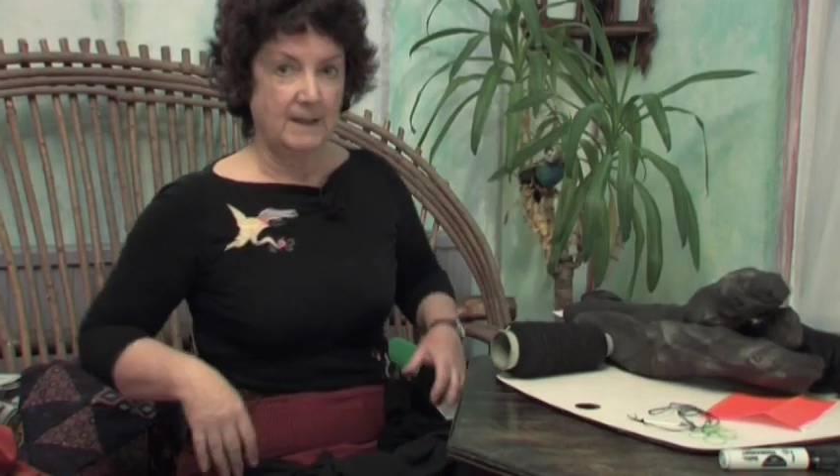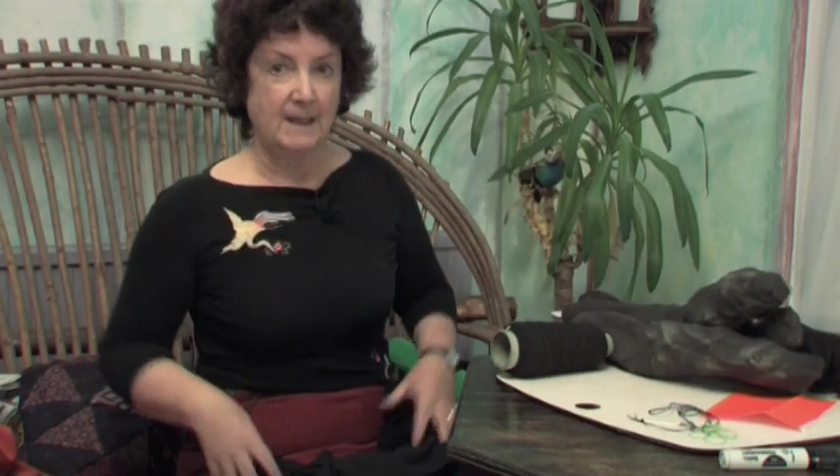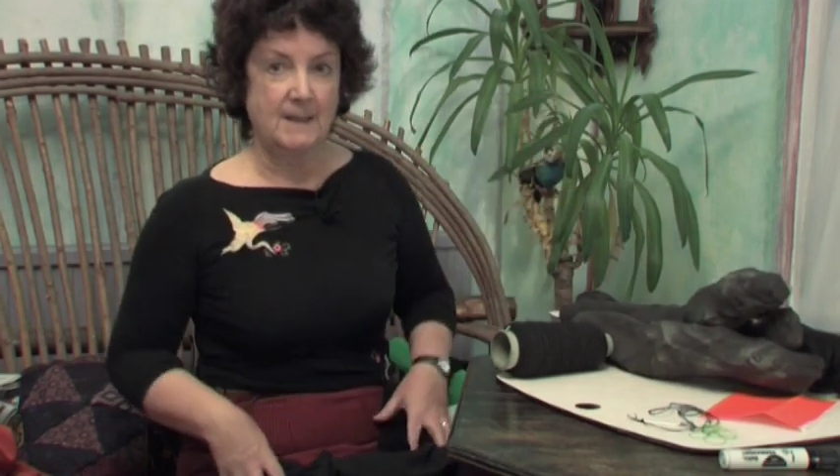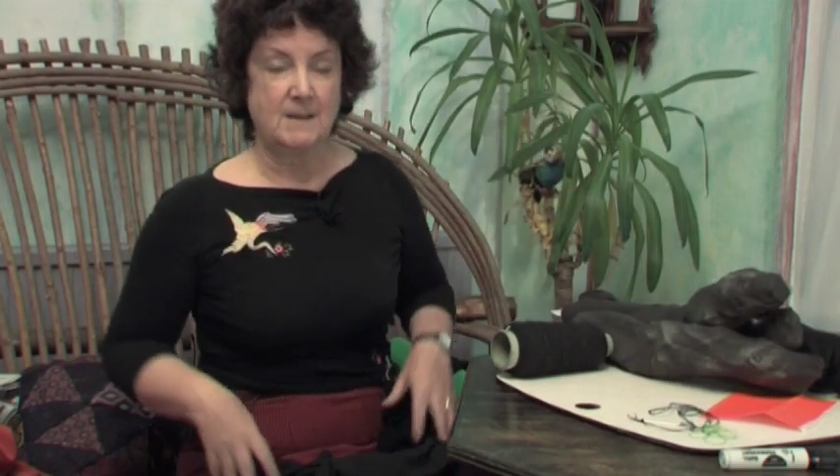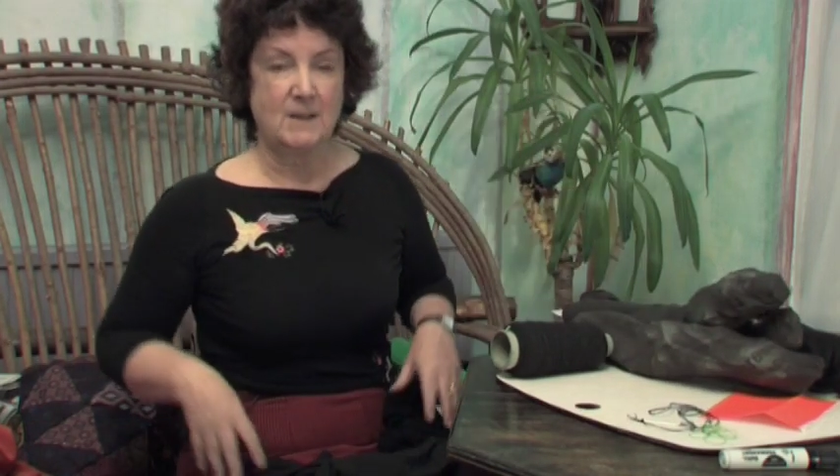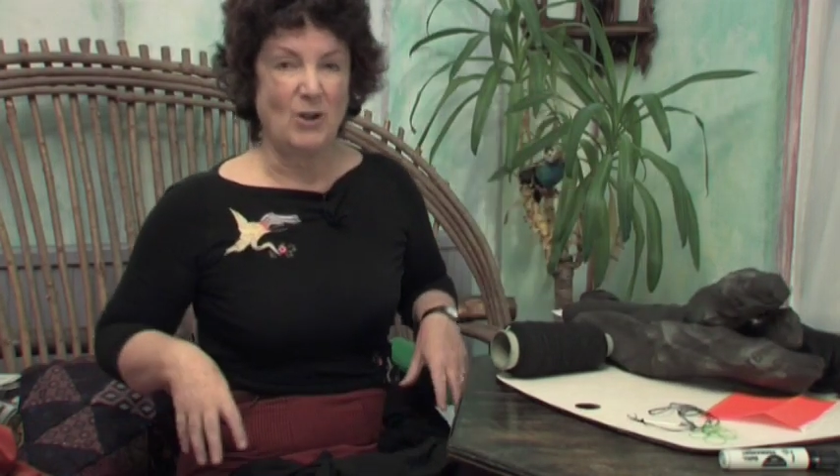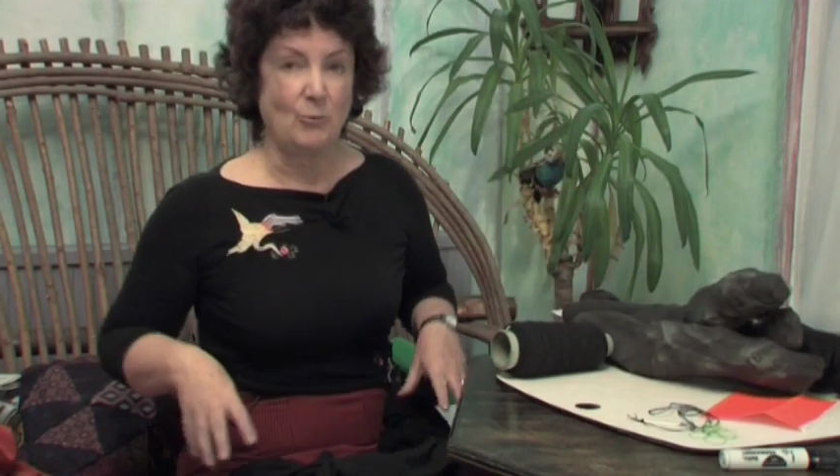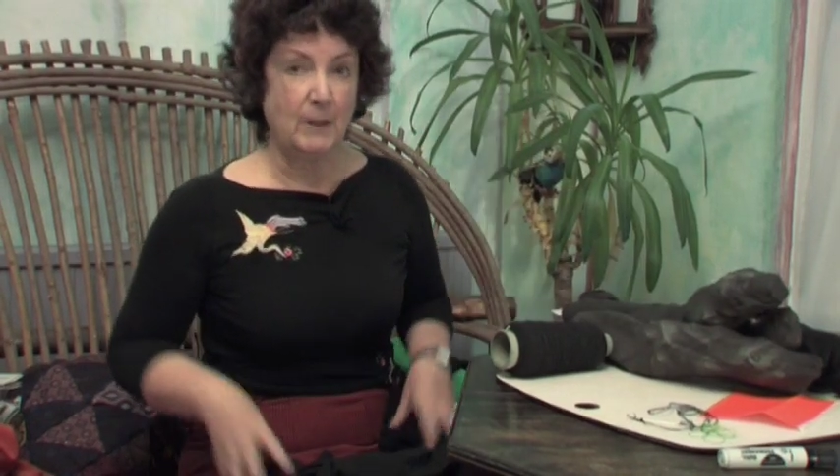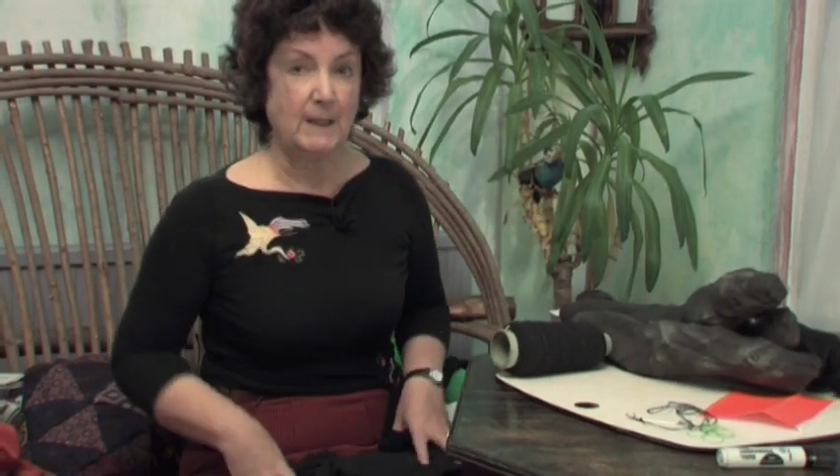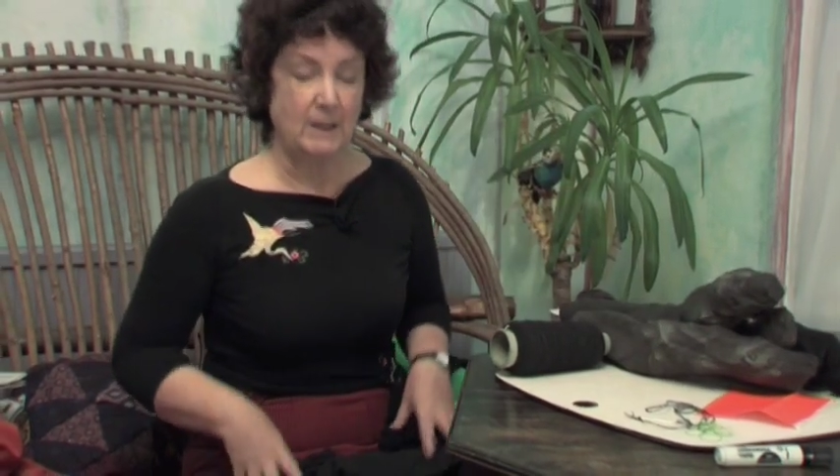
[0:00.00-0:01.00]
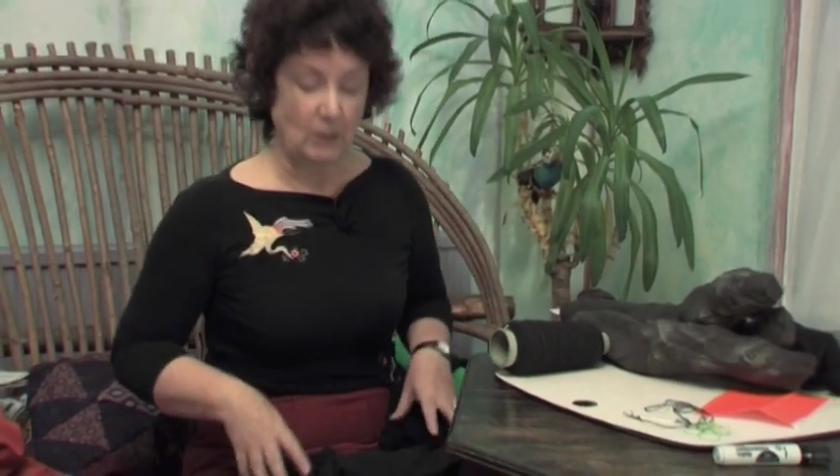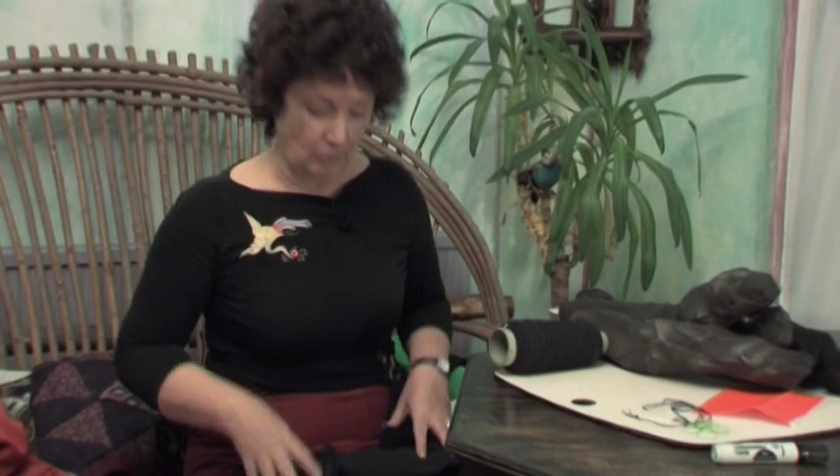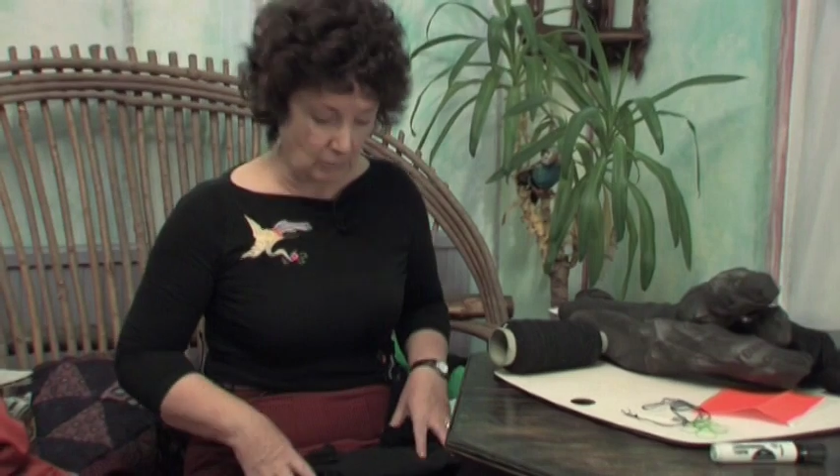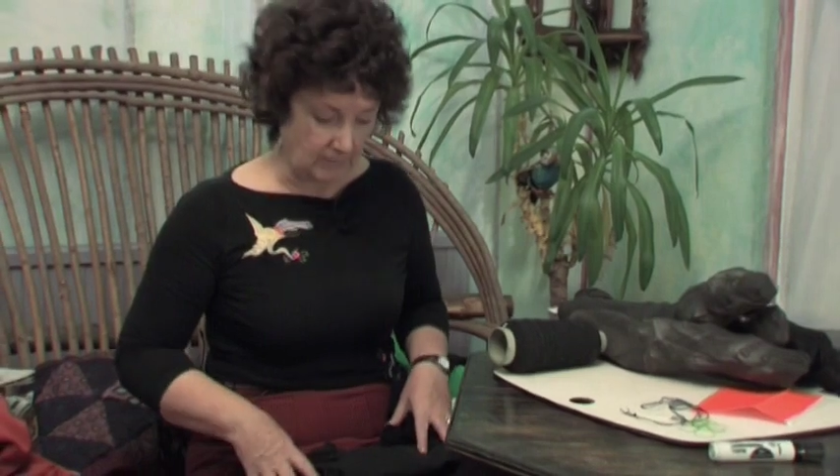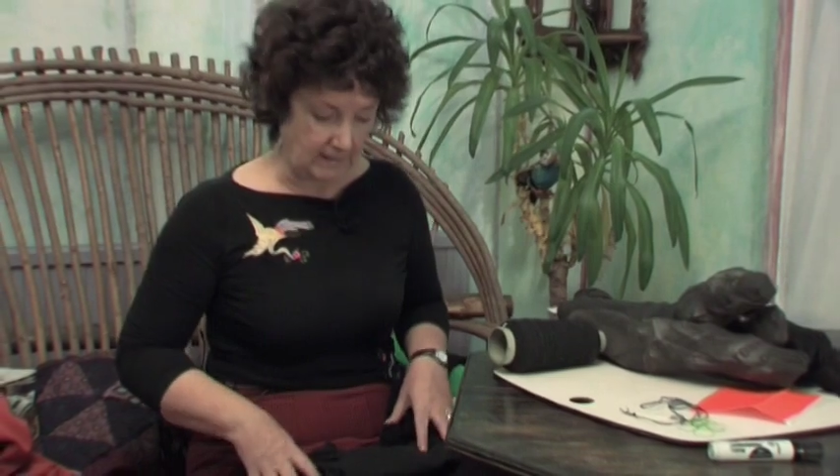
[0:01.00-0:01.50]
legs that are really your
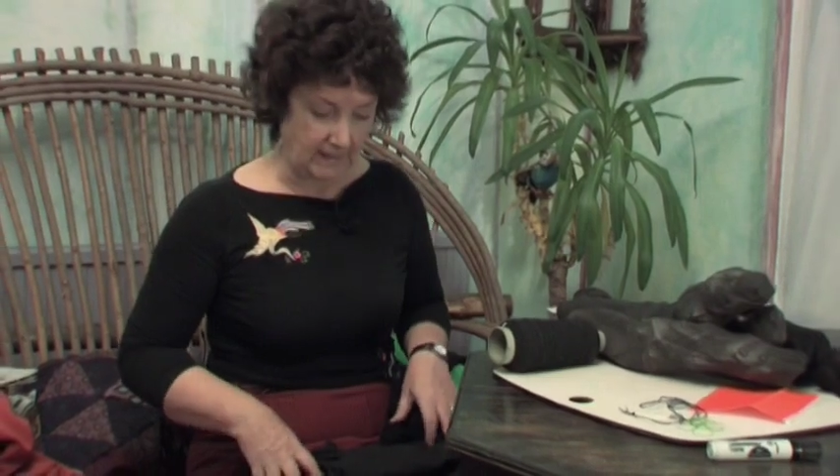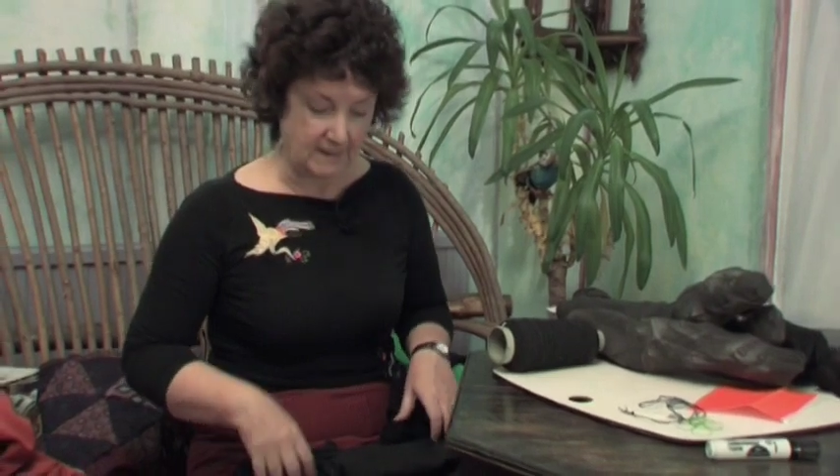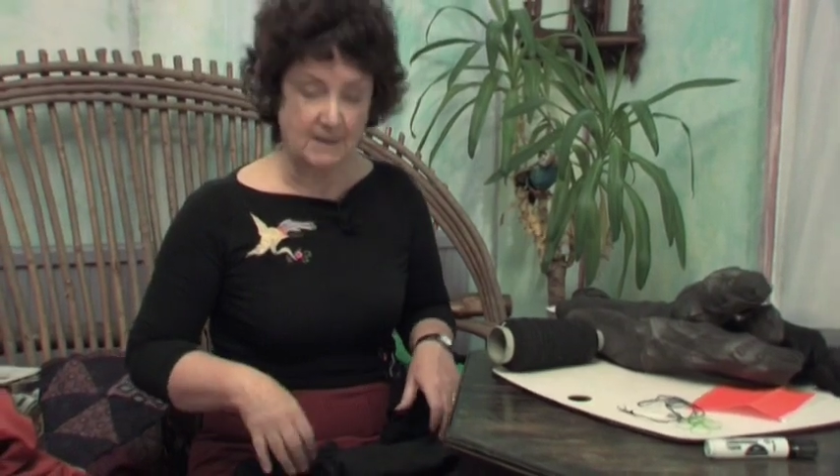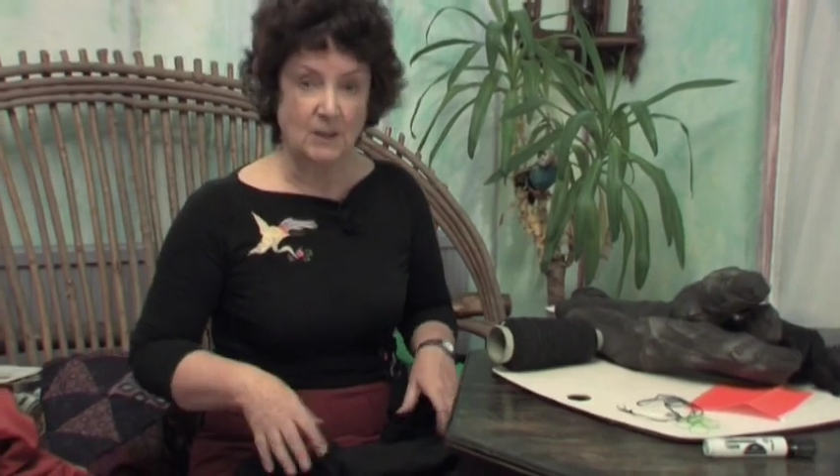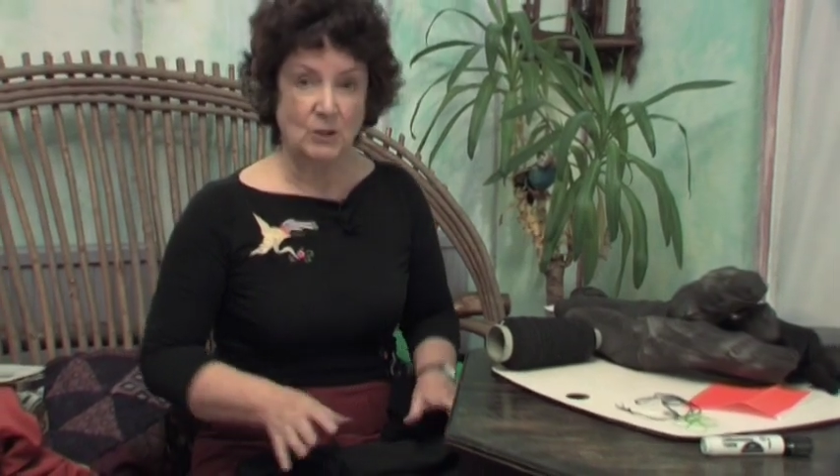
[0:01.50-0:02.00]
own legs,